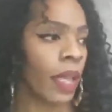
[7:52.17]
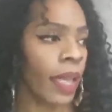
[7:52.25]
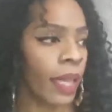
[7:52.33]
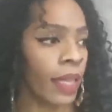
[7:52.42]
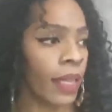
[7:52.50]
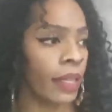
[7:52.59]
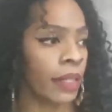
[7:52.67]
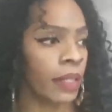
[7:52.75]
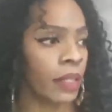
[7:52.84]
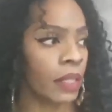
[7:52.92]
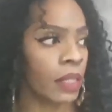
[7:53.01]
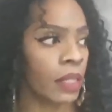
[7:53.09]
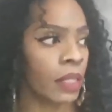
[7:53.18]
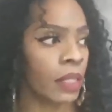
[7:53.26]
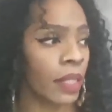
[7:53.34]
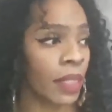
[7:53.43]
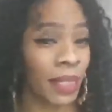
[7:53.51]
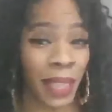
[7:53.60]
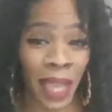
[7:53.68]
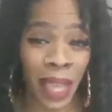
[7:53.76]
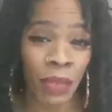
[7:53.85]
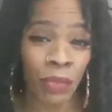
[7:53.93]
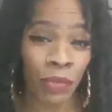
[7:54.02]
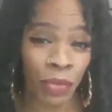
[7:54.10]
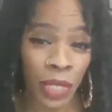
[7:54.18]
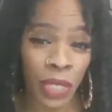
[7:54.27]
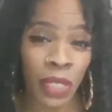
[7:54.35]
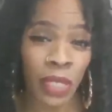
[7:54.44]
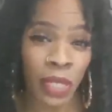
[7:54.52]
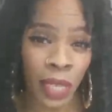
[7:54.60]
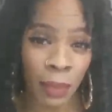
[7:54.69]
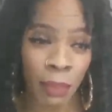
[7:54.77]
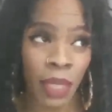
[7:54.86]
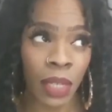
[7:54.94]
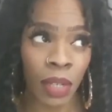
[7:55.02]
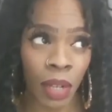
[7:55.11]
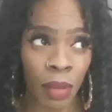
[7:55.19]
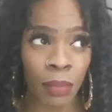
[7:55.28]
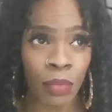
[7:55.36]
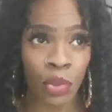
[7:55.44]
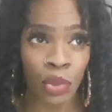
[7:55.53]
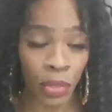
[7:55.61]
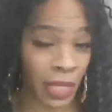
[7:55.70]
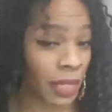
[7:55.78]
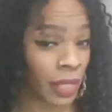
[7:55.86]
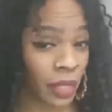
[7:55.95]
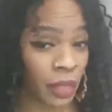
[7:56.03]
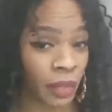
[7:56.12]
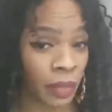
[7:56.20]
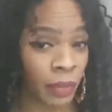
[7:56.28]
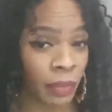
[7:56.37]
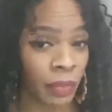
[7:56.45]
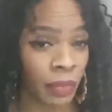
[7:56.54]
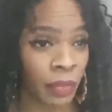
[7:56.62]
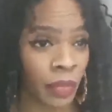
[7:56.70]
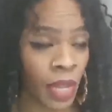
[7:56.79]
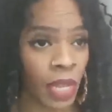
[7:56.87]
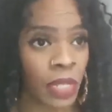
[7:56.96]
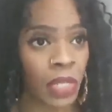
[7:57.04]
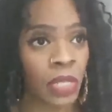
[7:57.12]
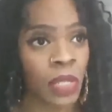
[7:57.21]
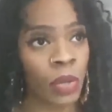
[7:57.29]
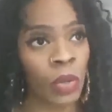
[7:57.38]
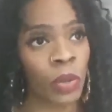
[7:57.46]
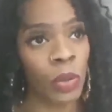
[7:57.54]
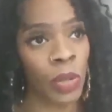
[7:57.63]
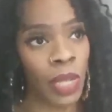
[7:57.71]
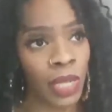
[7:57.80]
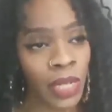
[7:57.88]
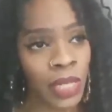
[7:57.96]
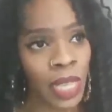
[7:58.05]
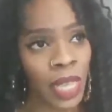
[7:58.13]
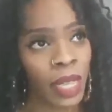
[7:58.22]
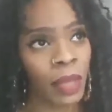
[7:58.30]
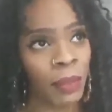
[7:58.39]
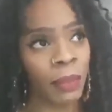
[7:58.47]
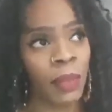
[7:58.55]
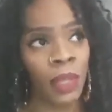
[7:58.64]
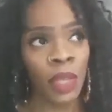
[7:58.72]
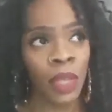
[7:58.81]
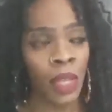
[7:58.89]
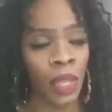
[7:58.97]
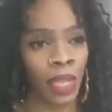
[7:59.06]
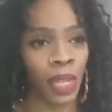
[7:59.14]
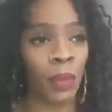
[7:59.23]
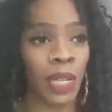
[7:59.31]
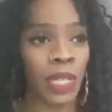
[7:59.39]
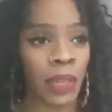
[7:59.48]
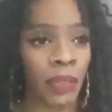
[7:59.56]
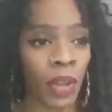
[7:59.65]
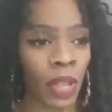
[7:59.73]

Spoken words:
And that really can become draining. And so anytime anyone has ever